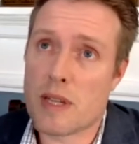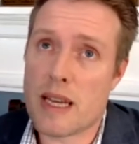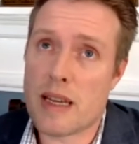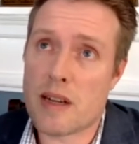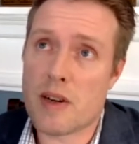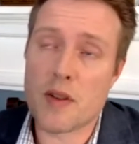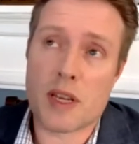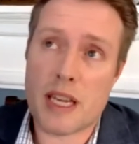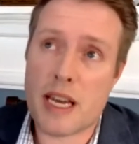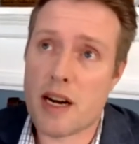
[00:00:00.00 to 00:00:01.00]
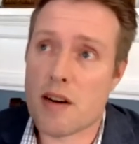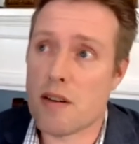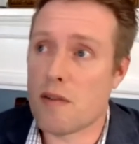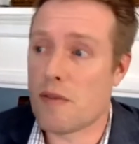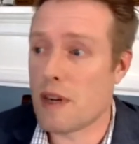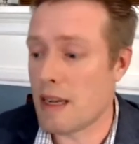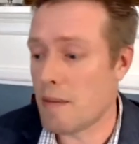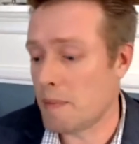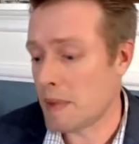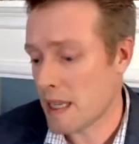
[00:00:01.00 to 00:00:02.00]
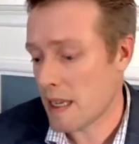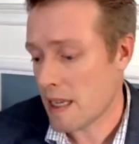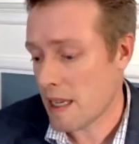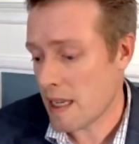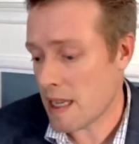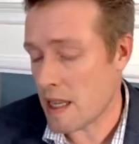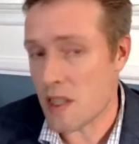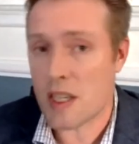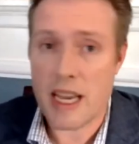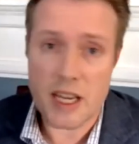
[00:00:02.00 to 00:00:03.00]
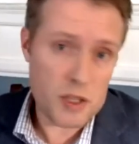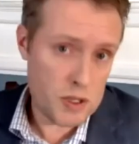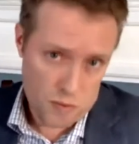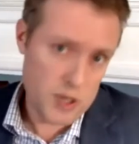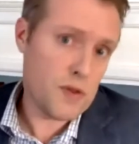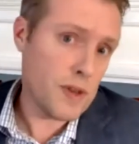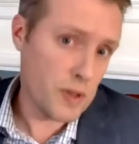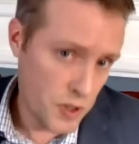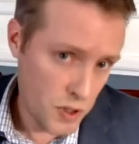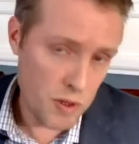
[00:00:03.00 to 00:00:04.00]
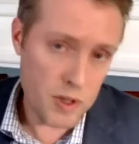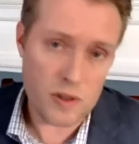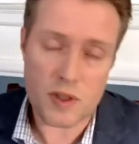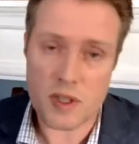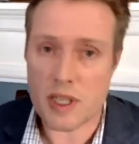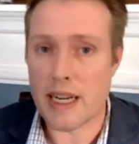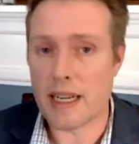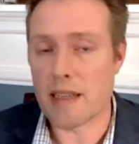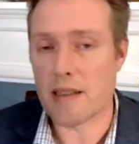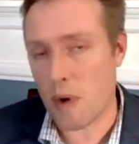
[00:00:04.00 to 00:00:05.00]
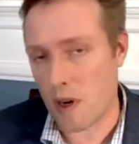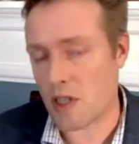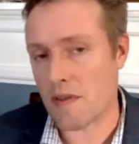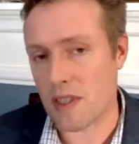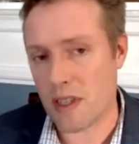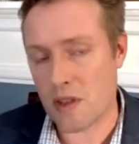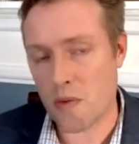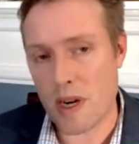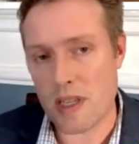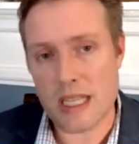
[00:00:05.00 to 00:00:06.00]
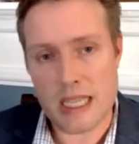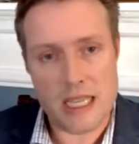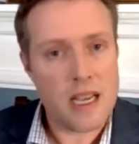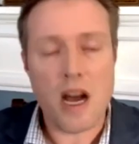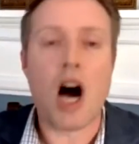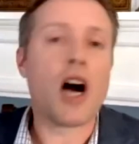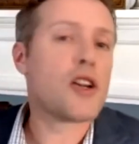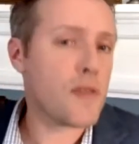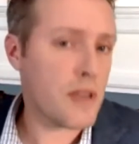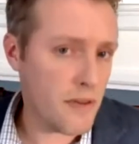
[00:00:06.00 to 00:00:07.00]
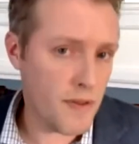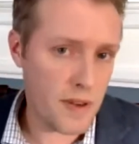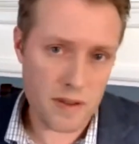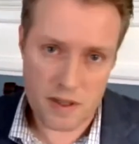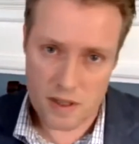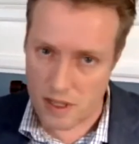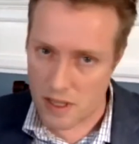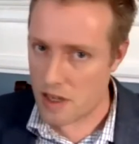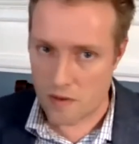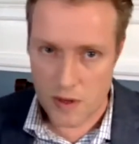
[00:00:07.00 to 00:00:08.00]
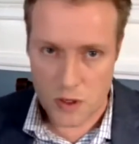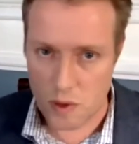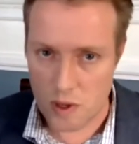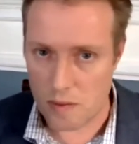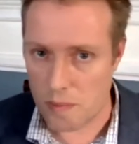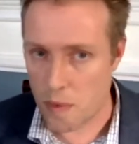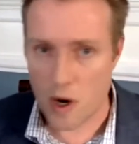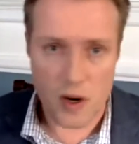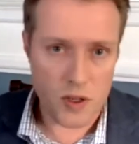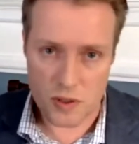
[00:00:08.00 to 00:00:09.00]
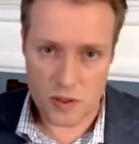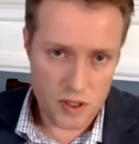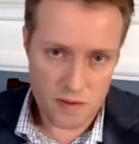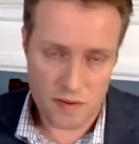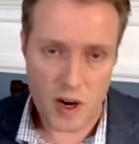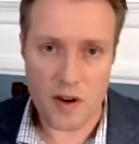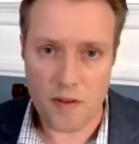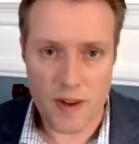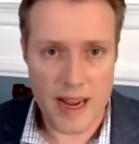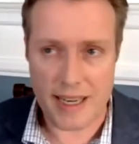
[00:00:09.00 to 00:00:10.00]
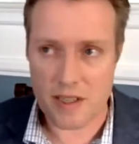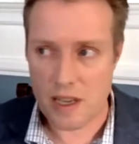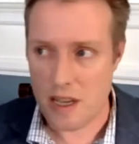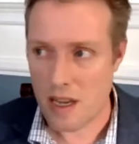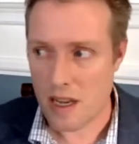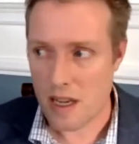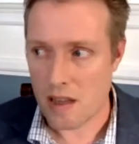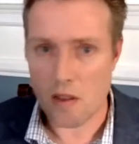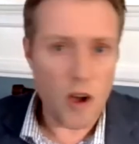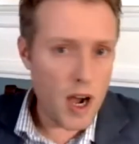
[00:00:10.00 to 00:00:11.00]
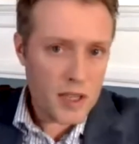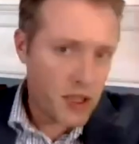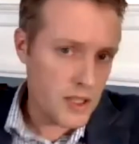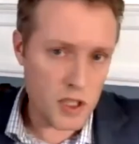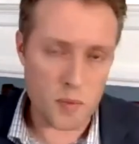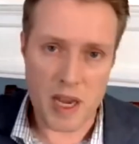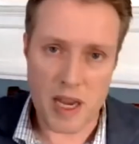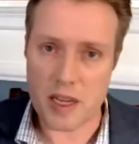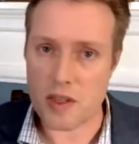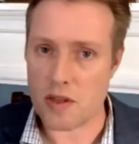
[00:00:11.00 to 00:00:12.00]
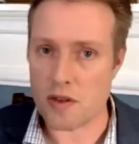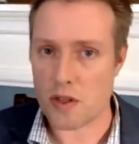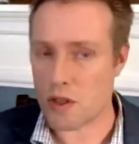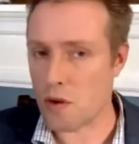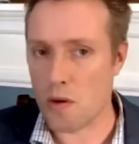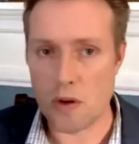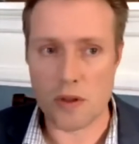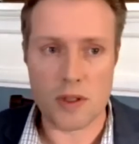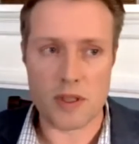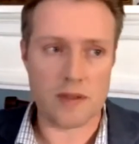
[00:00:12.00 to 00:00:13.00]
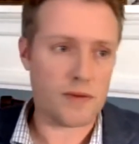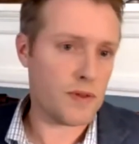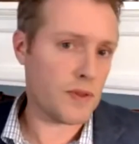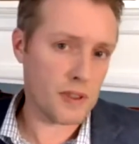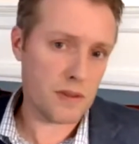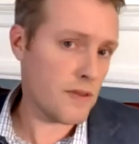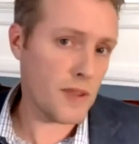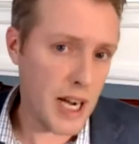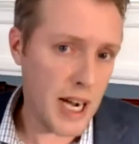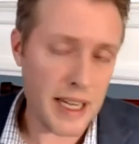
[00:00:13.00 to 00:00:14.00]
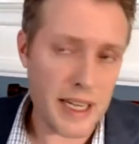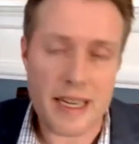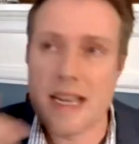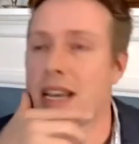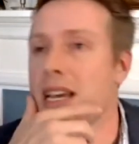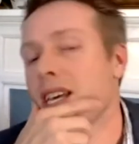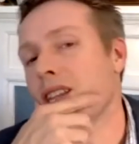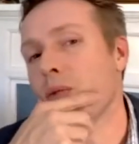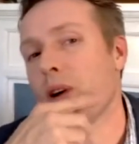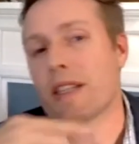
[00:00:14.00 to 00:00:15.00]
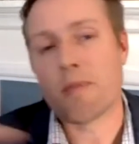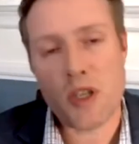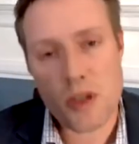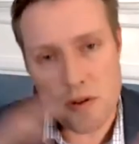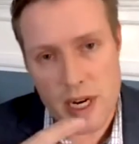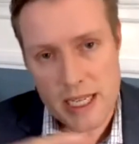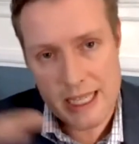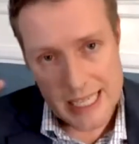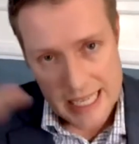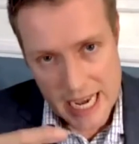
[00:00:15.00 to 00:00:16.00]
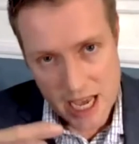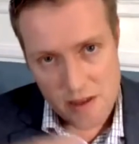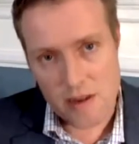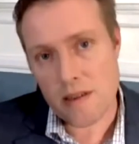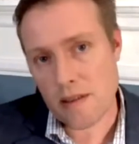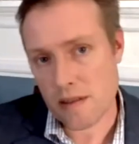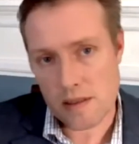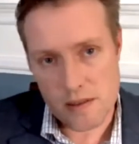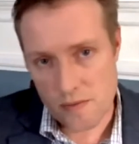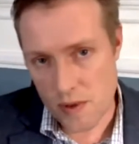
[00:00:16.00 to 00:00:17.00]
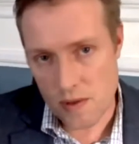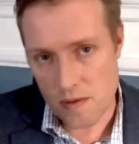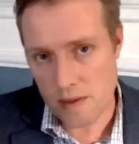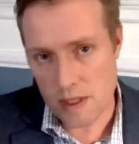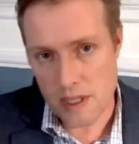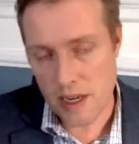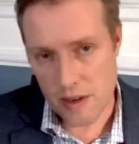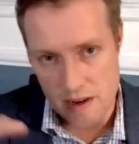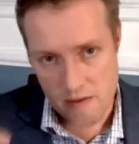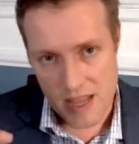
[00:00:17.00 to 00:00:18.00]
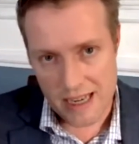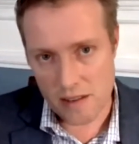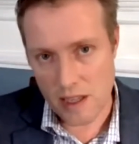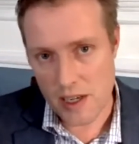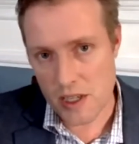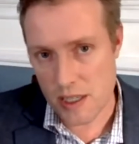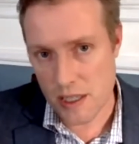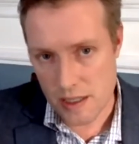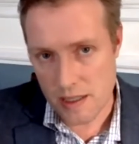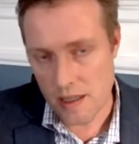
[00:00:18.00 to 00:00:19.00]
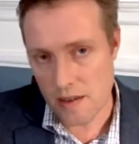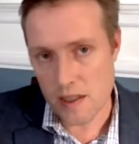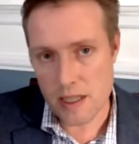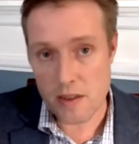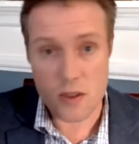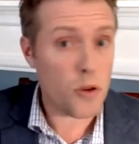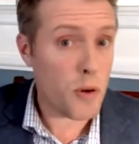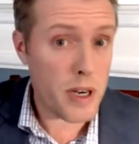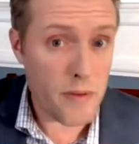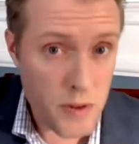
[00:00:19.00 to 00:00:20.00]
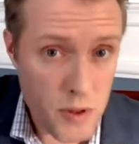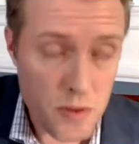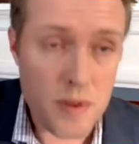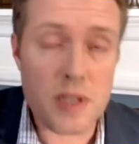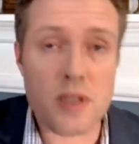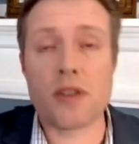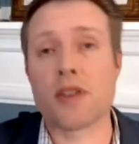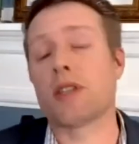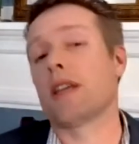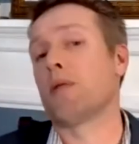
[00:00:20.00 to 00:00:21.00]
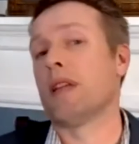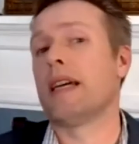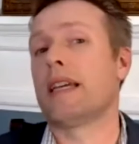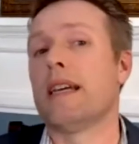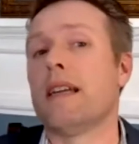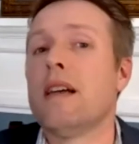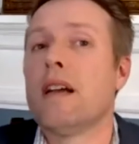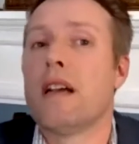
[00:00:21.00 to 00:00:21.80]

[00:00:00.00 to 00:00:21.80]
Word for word: under the care of um, in this case, Ridgefield Historical Society. The Park Service doesn't want to see 100 different individual parcels of artifacts lost in space or sold or, or forgotten. They want them curated together for the integrity of that collection and you know to tell the story and future research. And they would like it